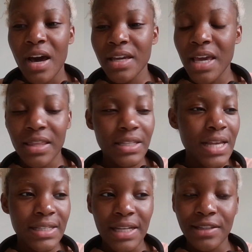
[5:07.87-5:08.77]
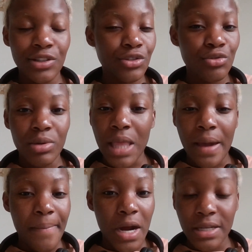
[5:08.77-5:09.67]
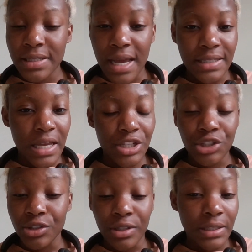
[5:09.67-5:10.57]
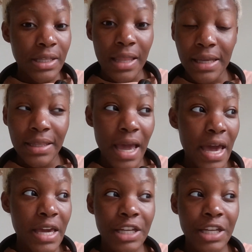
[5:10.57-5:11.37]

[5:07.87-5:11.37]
Again, this has nothing to do with like monetization or nothing like that.